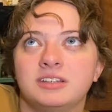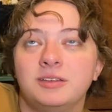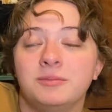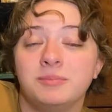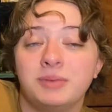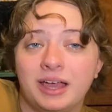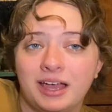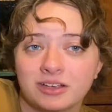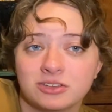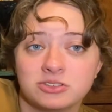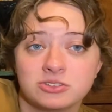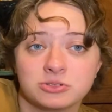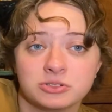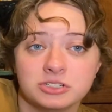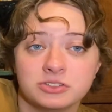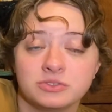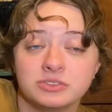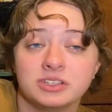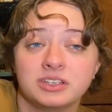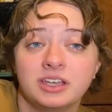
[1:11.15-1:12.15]

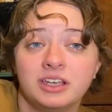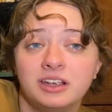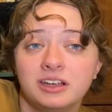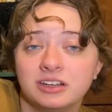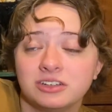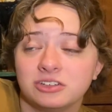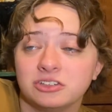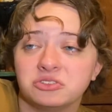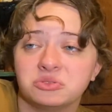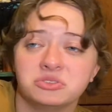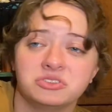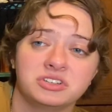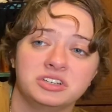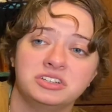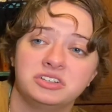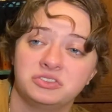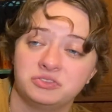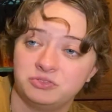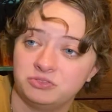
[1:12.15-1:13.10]
backstories for the characters, which I